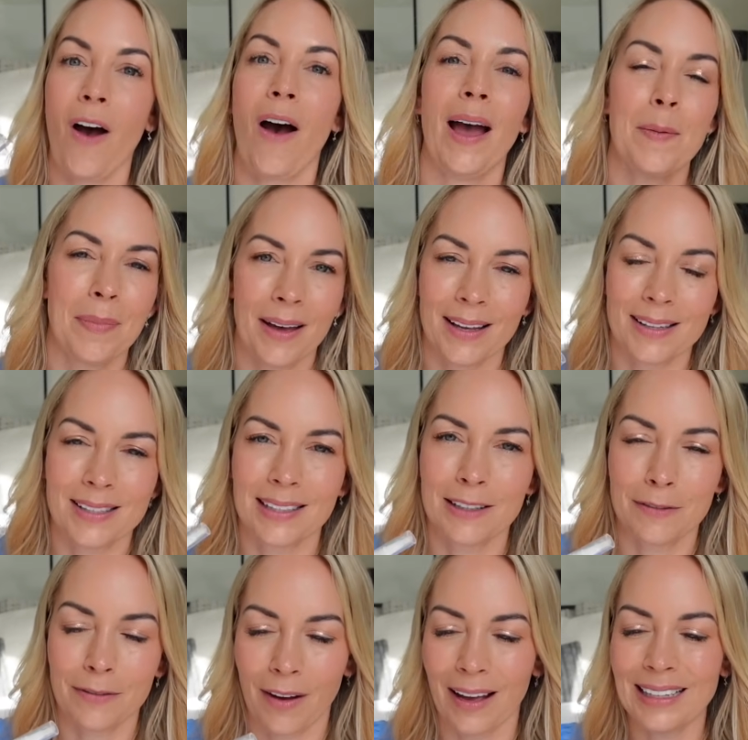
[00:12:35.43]
I personally
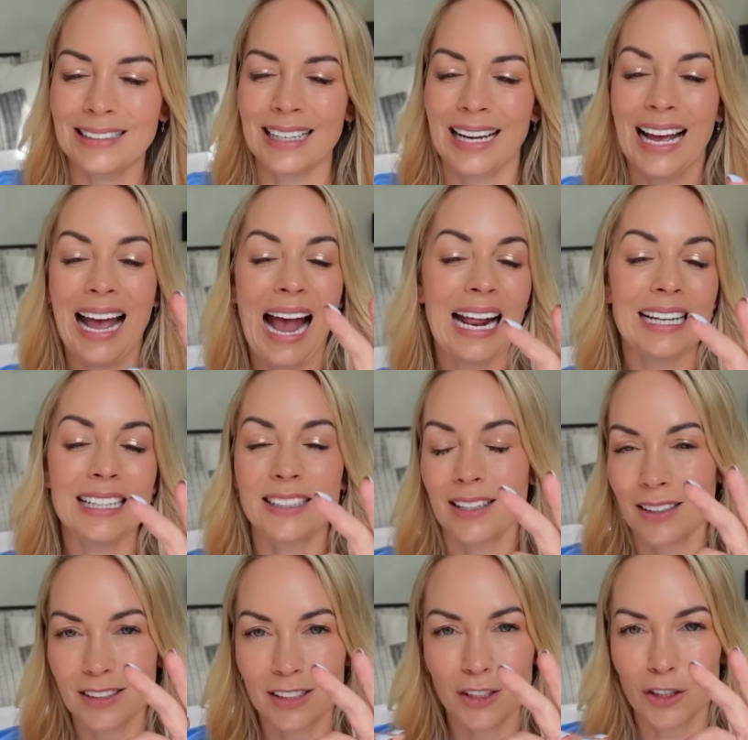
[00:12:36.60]
find, and it
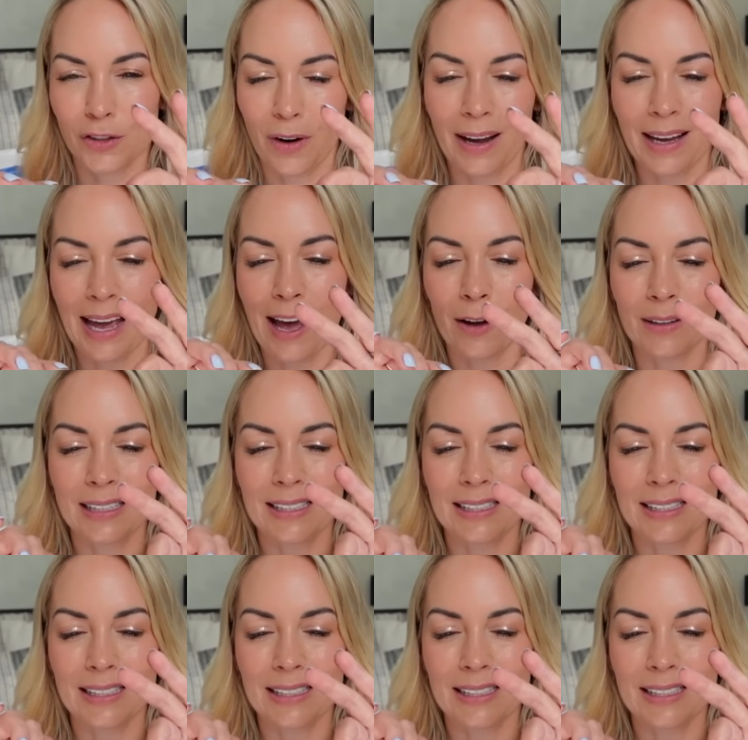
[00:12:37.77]
doesn't dry out.